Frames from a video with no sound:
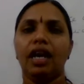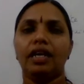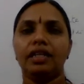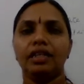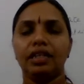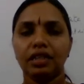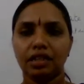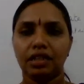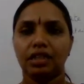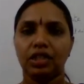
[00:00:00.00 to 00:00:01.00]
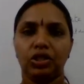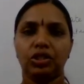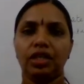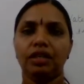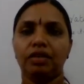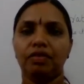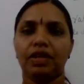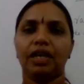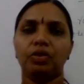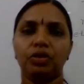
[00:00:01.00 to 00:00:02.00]
and in this session we
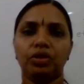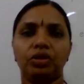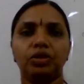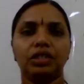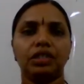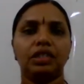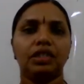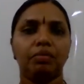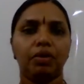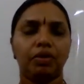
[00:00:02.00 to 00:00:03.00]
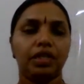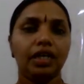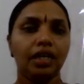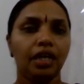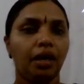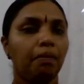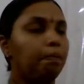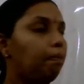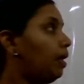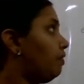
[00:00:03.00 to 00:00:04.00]
are going to discuss about the
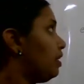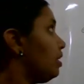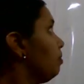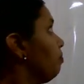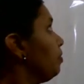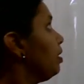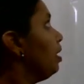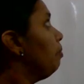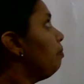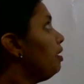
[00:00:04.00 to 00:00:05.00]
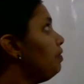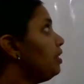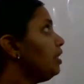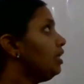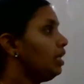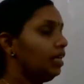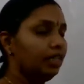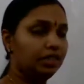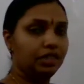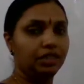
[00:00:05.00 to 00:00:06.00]
power. Power in
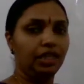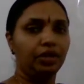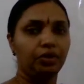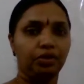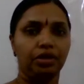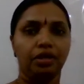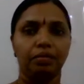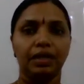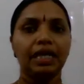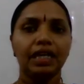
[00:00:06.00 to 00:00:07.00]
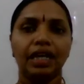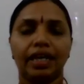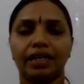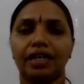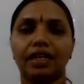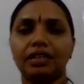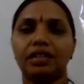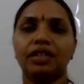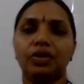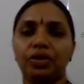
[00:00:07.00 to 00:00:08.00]
an AC circuit. By any electrical
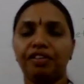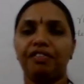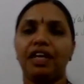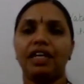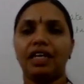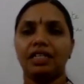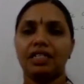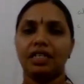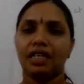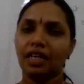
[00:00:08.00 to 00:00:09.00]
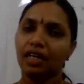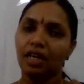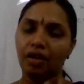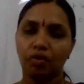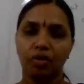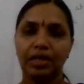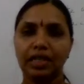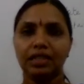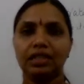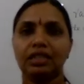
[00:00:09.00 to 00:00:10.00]
circuit, if you are considering
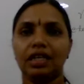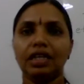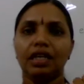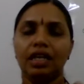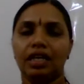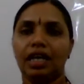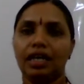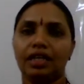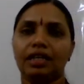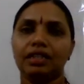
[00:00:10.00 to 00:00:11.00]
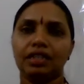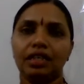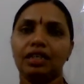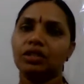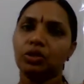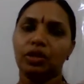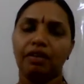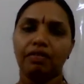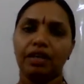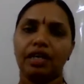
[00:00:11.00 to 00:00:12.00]
voltage is there, current is there, so
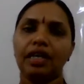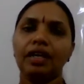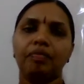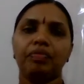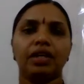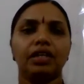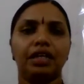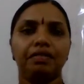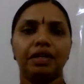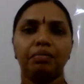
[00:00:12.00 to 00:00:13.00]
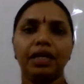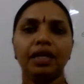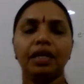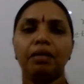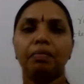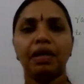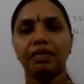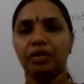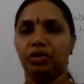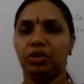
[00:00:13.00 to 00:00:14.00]
definitely there will be
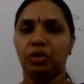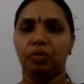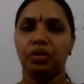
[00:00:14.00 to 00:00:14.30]
power also.